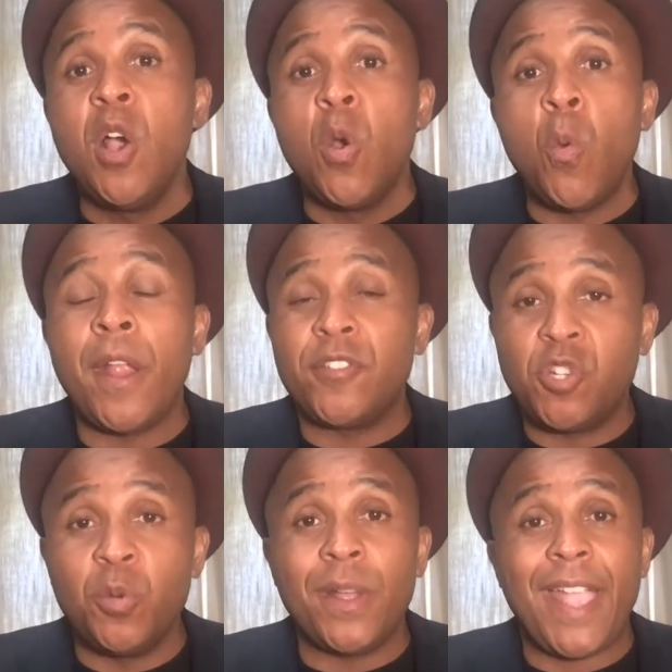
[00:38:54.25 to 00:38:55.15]
where
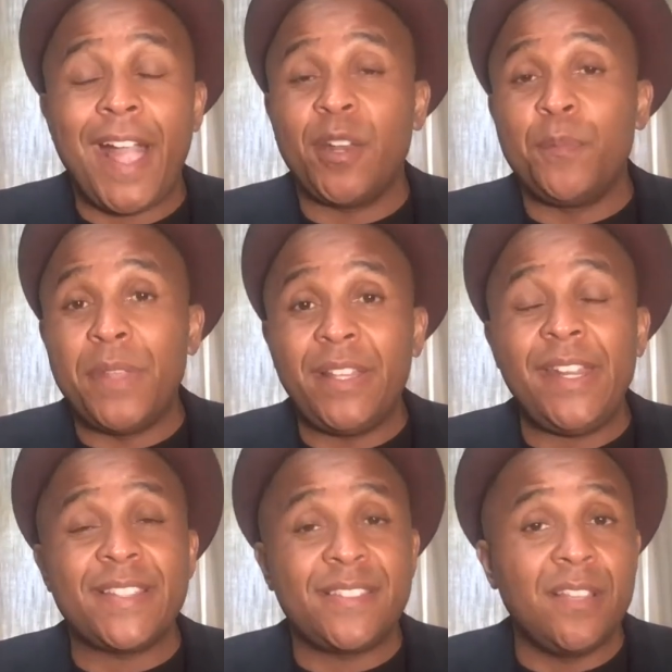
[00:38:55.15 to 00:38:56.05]
true
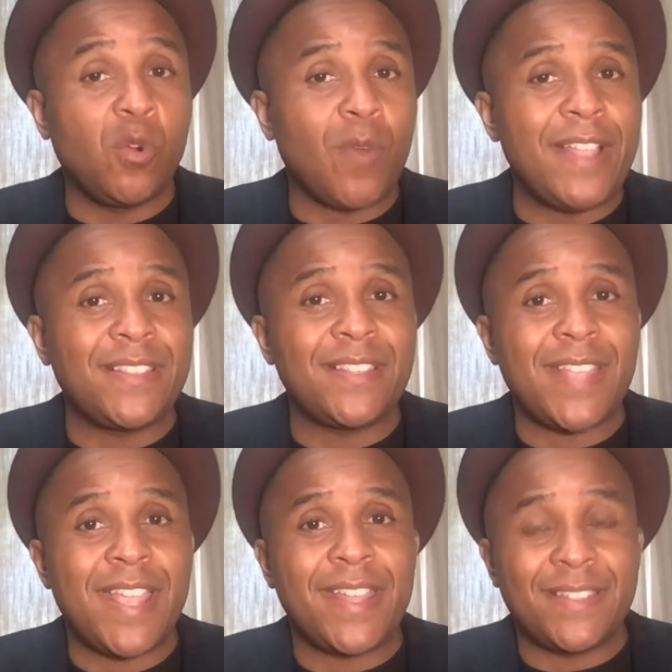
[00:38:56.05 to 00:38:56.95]
accountability and civil rights is
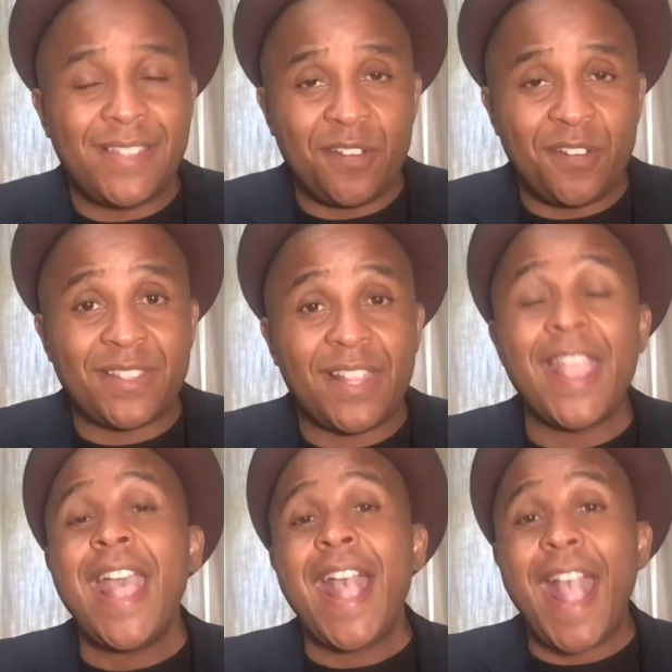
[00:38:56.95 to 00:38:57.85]
taken seriously.